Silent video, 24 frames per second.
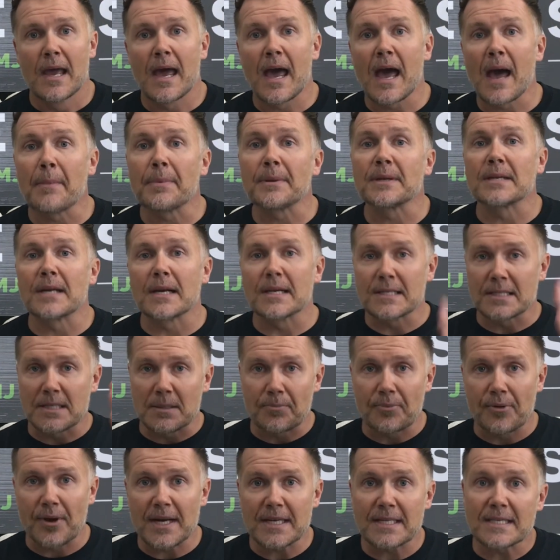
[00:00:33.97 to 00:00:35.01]
appetite
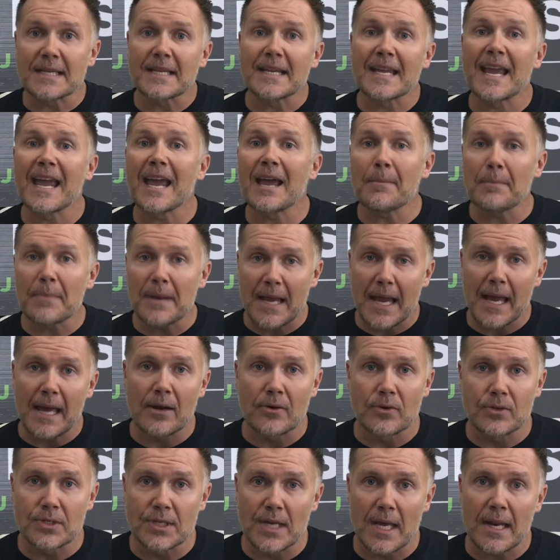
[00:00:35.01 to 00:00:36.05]
suppressant, can be
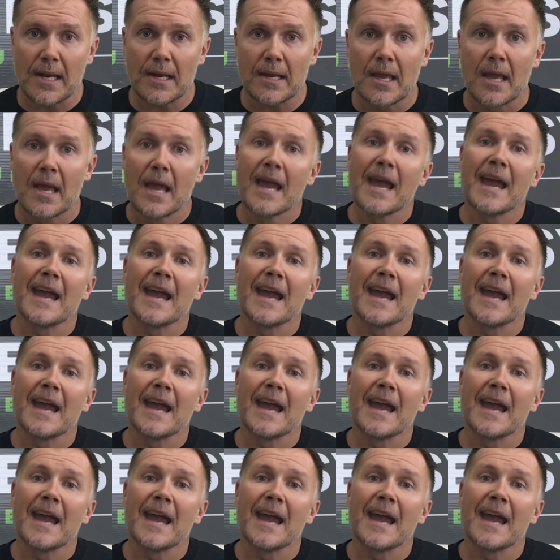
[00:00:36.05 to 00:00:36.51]
energetic,